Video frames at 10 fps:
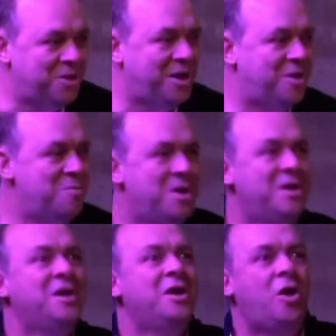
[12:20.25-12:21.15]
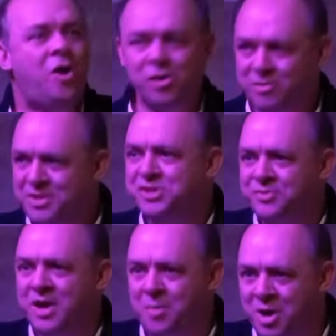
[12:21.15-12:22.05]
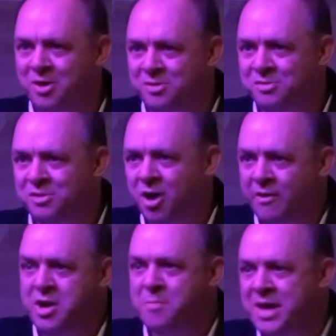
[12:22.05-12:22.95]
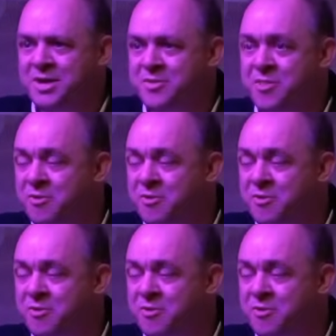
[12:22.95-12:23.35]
Um, all of these phenomena are independent,